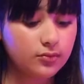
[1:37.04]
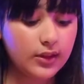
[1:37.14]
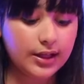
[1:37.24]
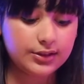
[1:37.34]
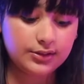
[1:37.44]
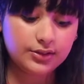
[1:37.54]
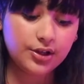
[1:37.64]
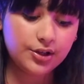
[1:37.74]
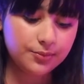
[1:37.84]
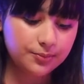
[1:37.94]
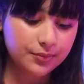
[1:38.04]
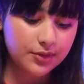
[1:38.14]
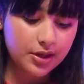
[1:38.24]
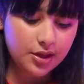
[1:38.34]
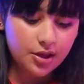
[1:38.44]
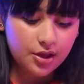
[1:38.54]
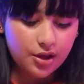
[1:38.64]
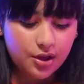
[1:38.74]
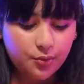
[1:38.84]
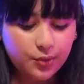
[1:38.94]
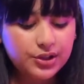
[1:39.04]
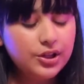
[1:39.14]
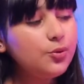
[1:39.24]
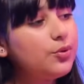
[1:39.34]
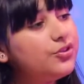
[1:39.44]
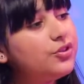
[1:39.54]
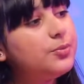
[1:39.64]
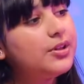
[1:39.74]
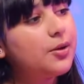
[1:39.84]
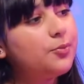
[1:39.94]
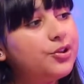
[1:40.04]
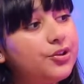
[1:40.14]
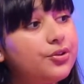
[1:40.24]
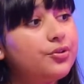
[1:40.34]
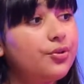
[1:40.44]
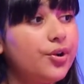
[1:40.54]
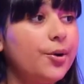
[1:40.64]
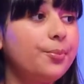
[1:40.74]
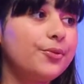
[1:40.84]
That's good. What do you wish to become when you're grown up?